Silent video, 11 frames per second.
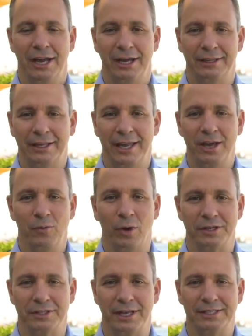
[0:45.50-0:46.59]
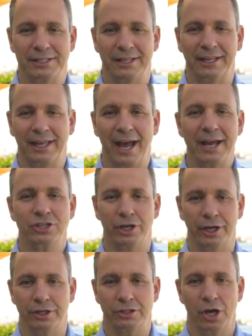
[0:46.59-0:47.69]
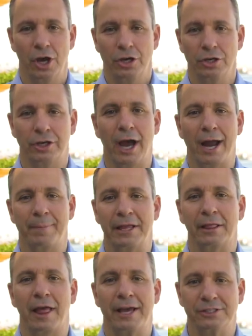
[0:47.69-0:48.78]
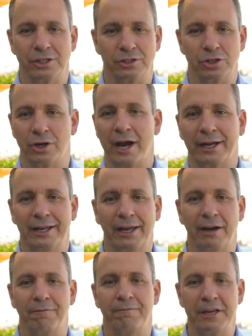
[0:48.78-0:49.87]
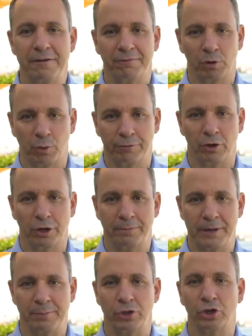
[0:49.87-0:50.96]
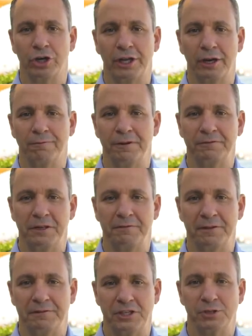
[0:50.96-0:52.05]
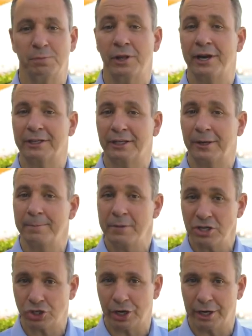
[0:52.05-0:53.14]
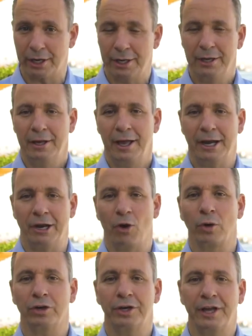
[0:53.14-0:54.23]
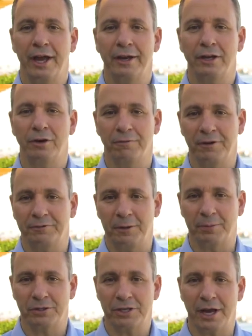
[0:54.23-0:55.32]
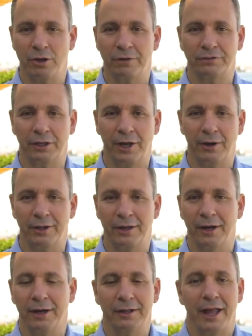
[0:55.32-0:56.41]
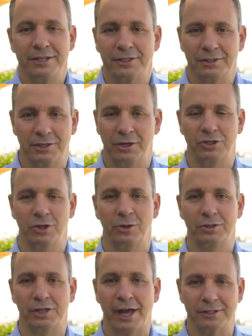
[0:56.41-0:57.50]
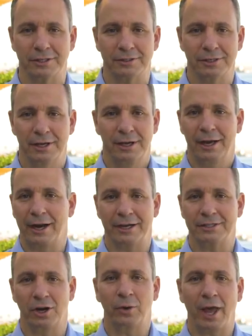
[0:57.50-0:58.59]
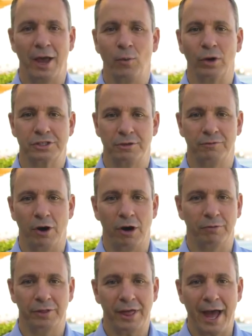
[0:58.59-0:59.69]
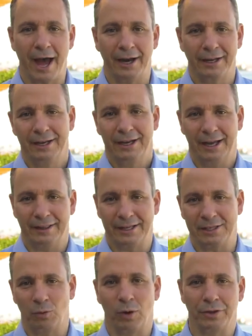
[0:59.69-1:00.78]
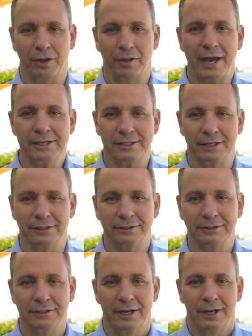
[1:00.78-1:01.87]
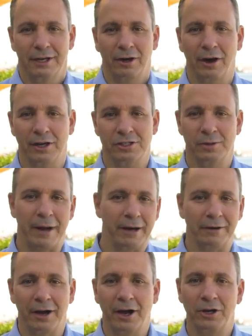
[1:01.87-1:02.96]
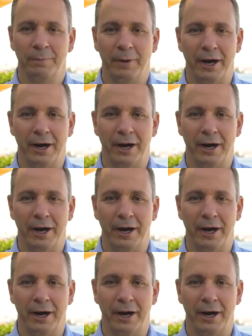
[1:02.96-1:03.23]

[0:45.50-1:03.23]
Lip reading: And the key was, they said the catch is you got to be licensed. You're not going to get a fee for referring people. You're going to get a 50-50 split on commission. And in order to get your 50%, you have to carry a license, an insurance license. And I said, okay, what's involved with that? And they said, well, the license costs about $100,